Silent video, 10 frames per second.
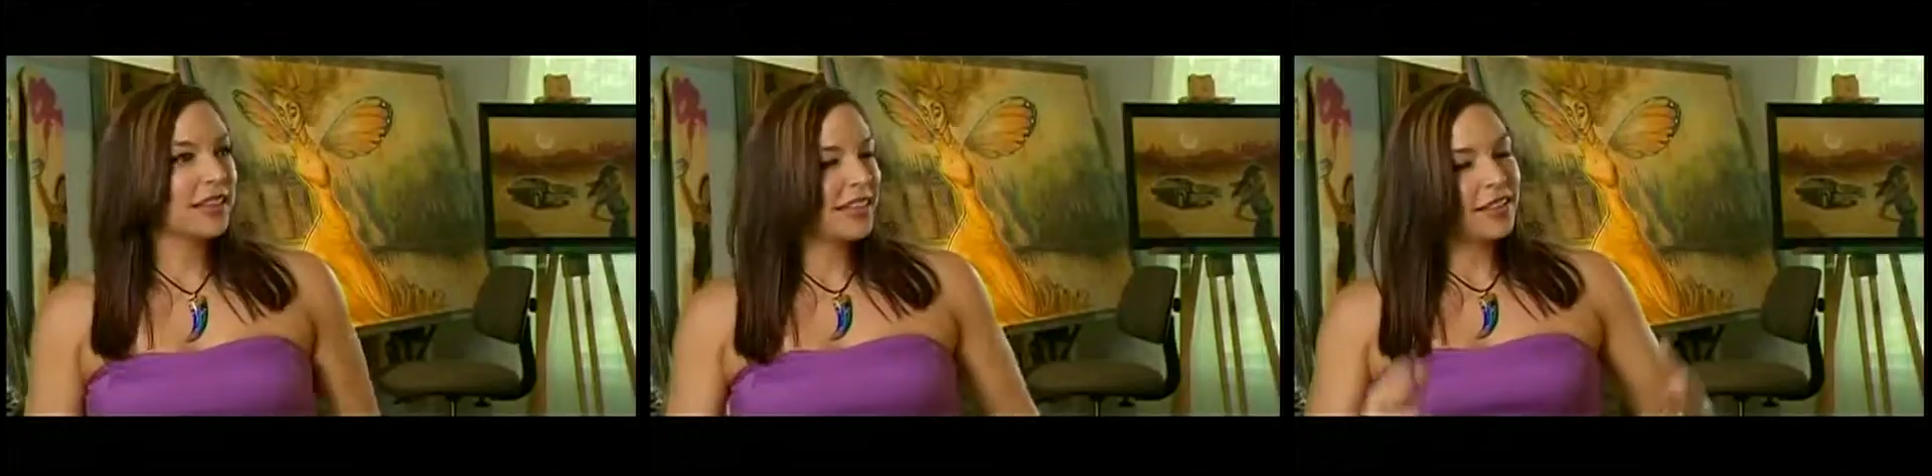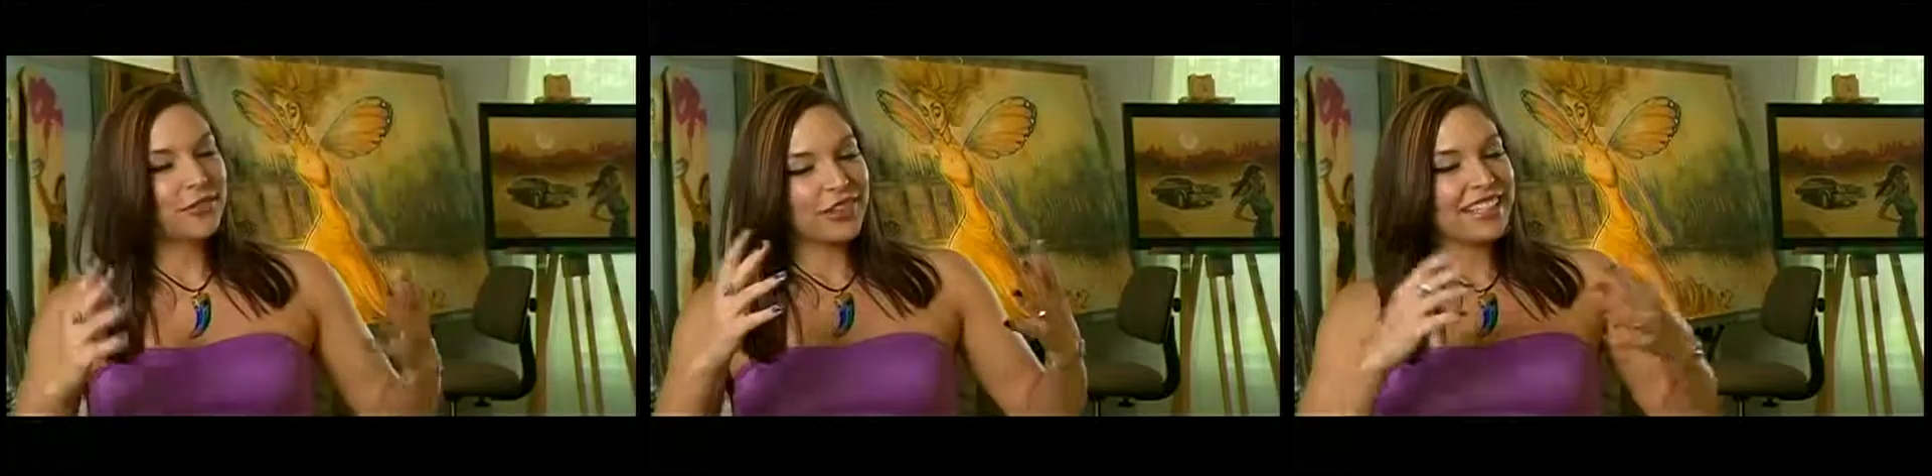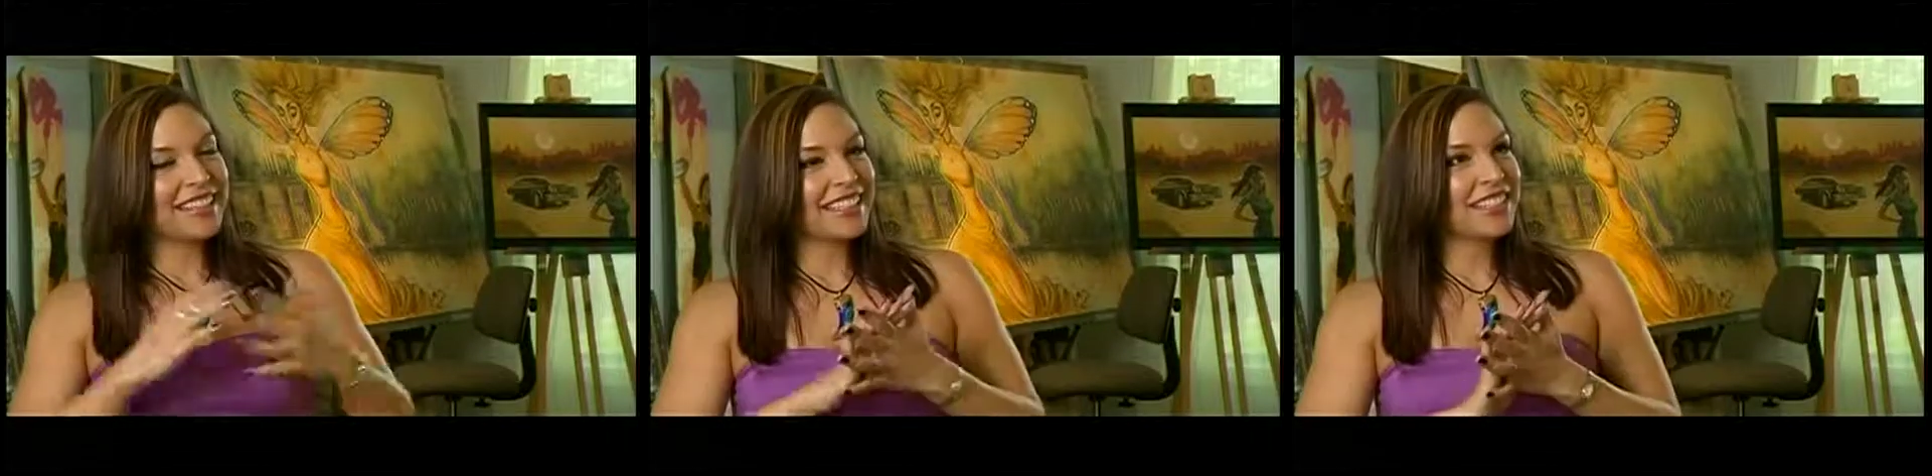And then the
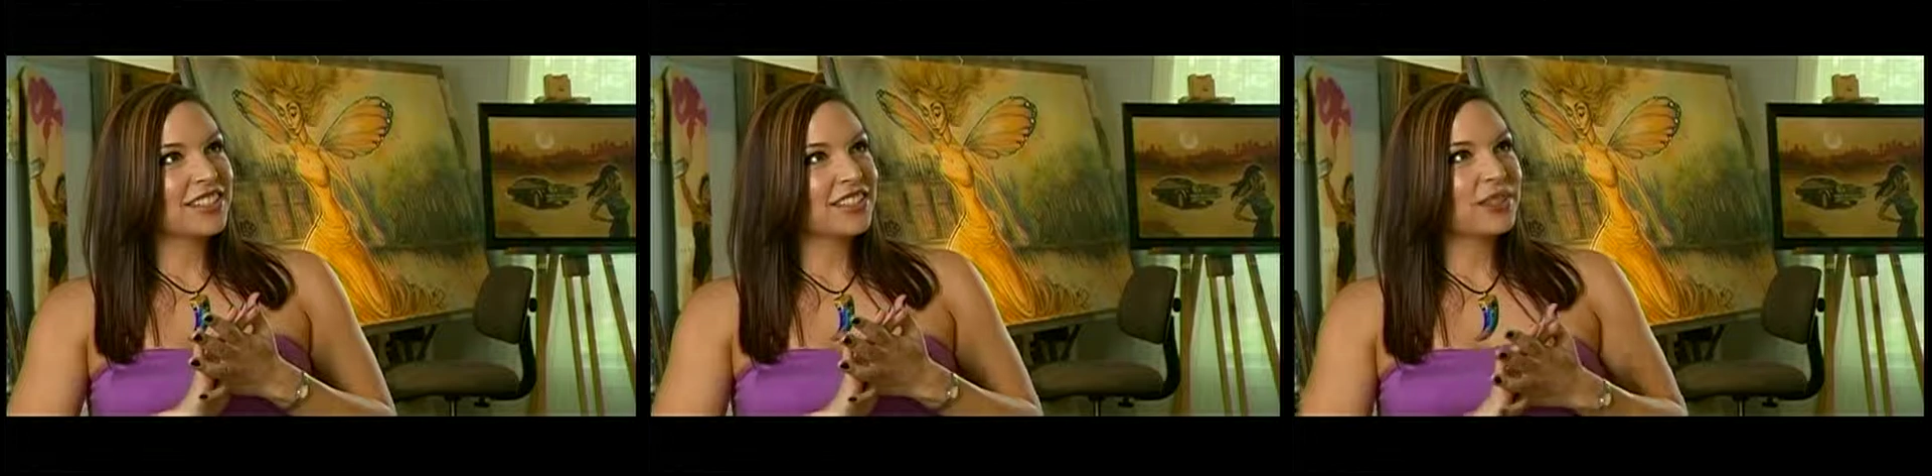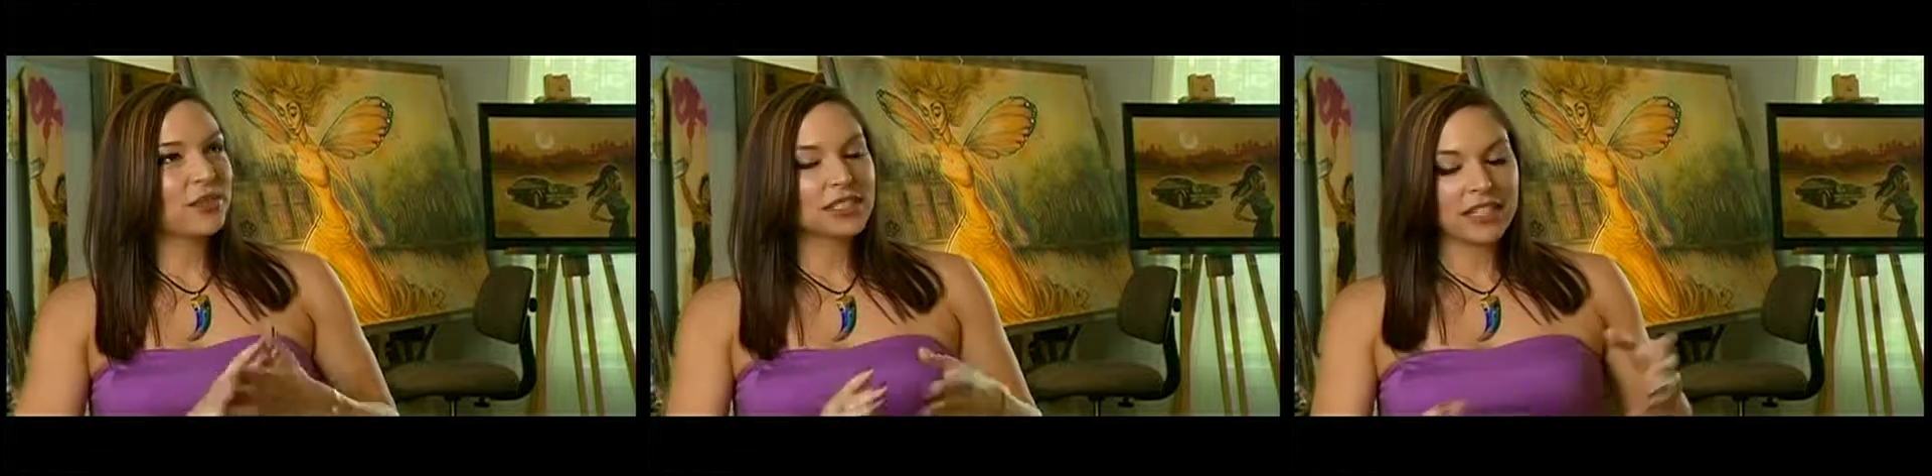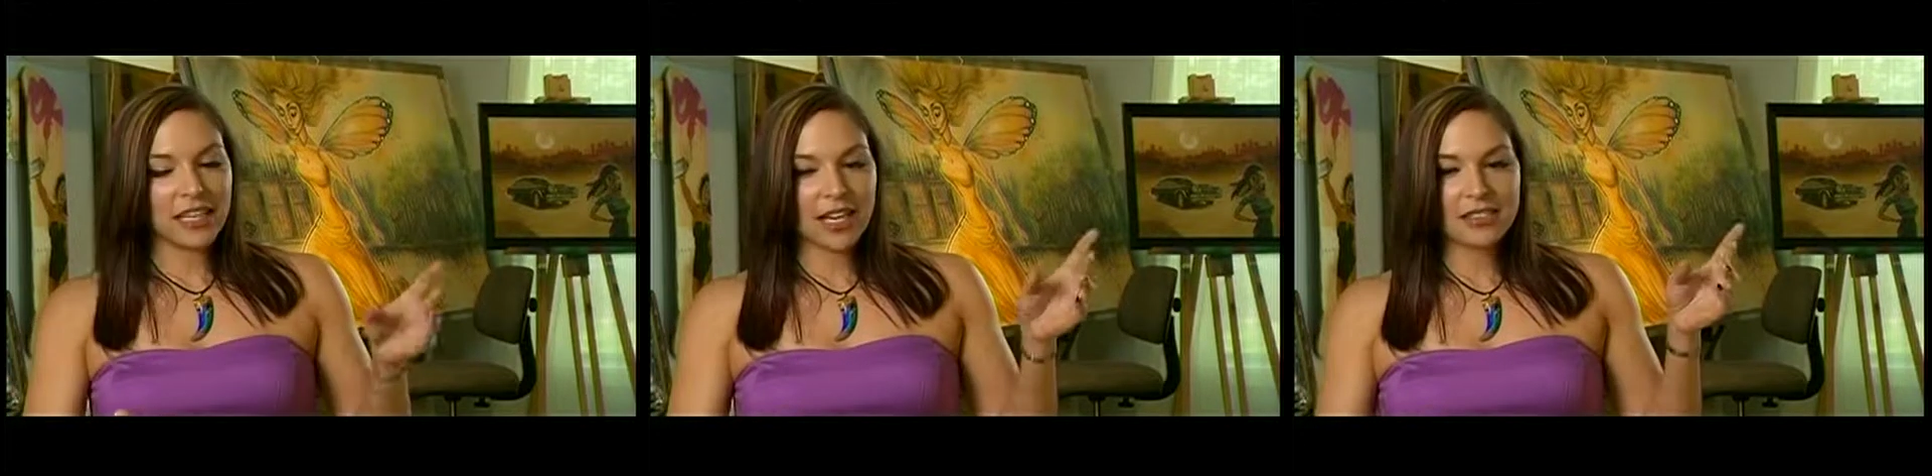funny thing is, too,
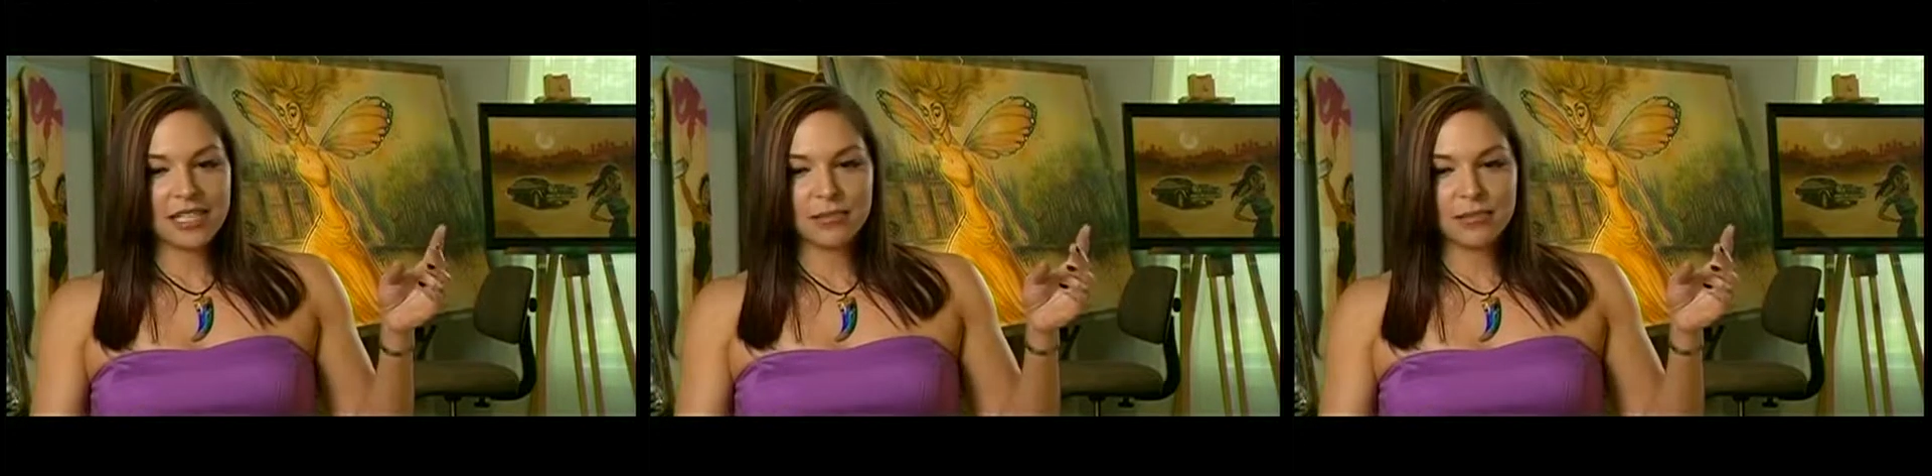is that